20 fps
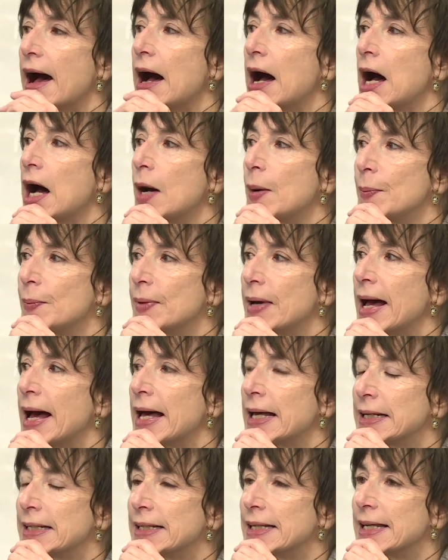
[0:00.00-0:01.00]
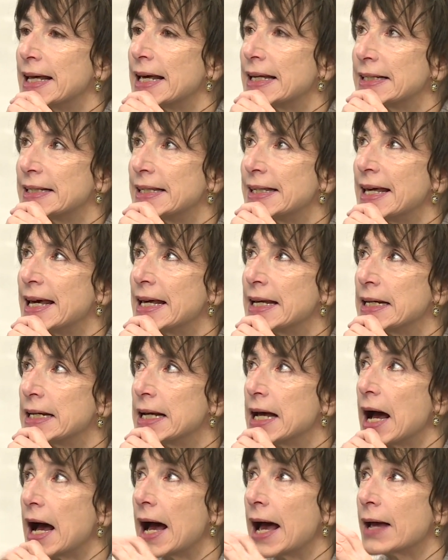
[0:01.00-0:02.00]
And
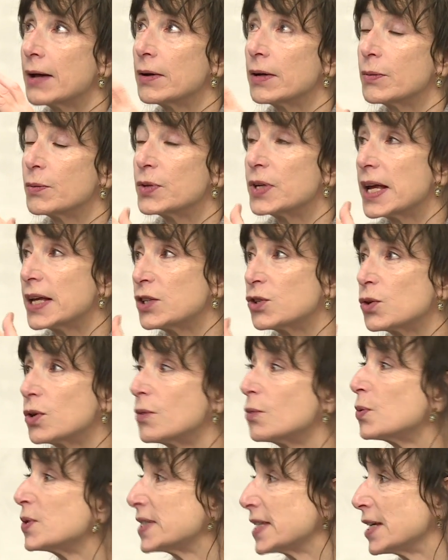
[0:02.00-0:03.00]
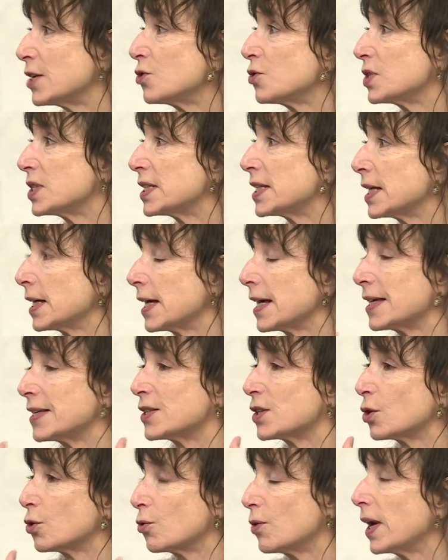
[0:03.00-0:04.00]
then it sort of was interesting
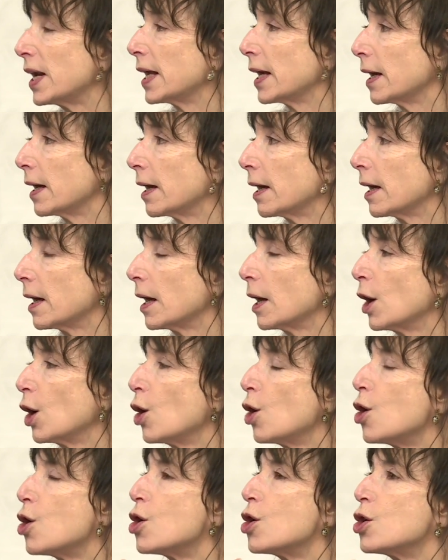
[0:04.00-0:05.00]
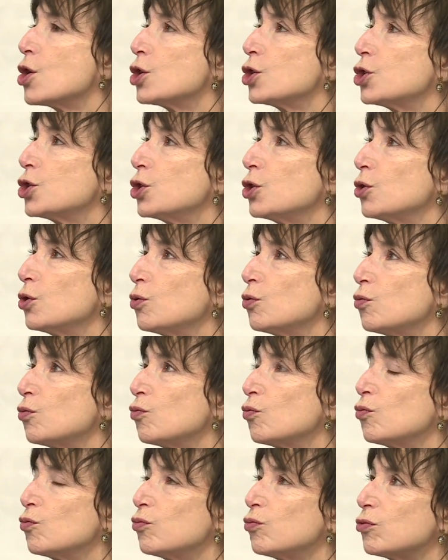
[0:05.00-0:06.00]
as a critic to
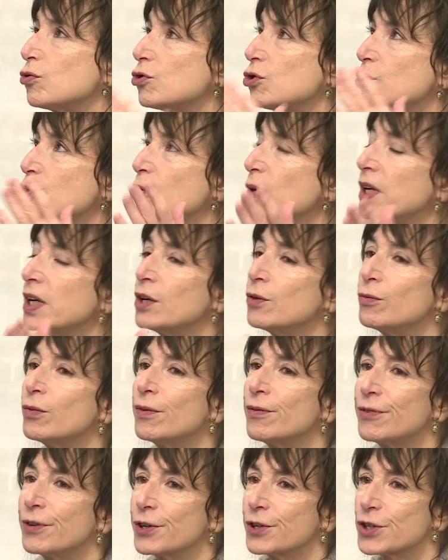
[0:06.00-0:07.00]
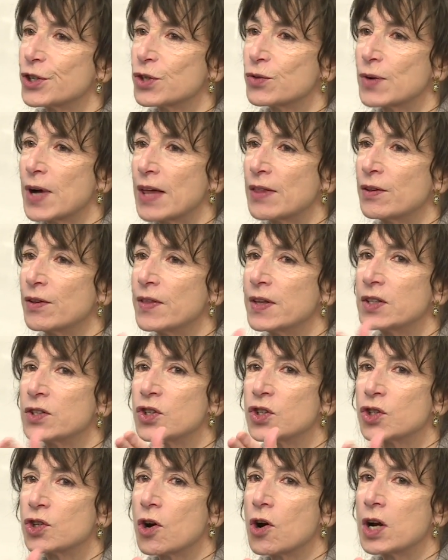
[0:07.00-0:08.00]
do it in reverse, rather than
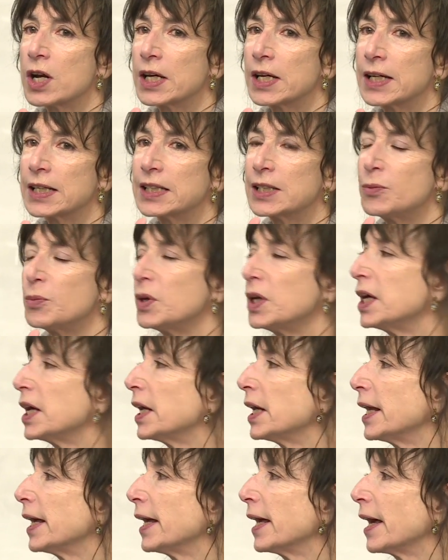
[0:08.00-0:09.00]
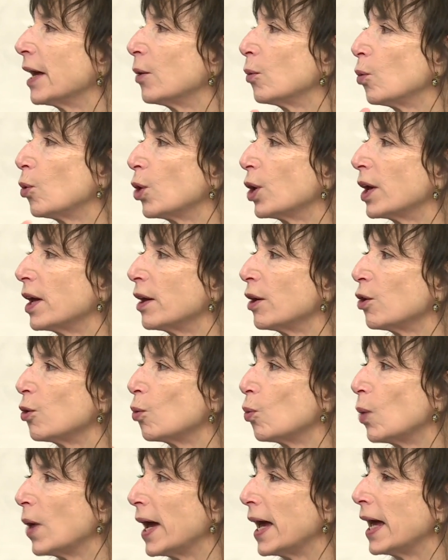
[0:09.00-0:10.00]
starting at the beginning and working
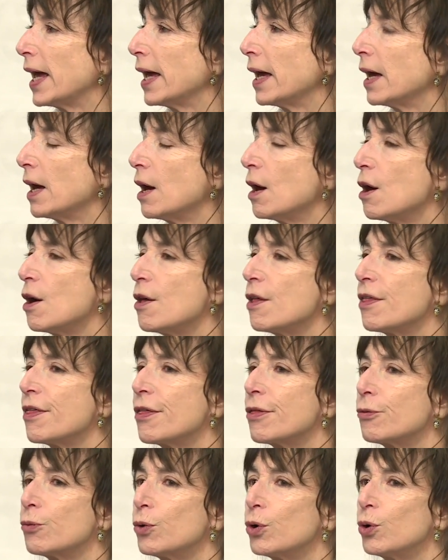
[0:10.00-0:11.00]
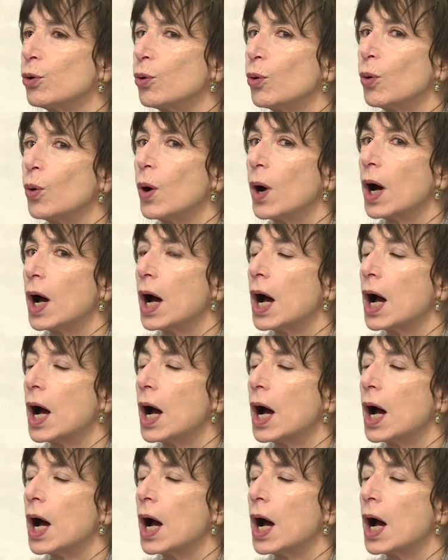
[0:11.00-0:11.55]
your way through.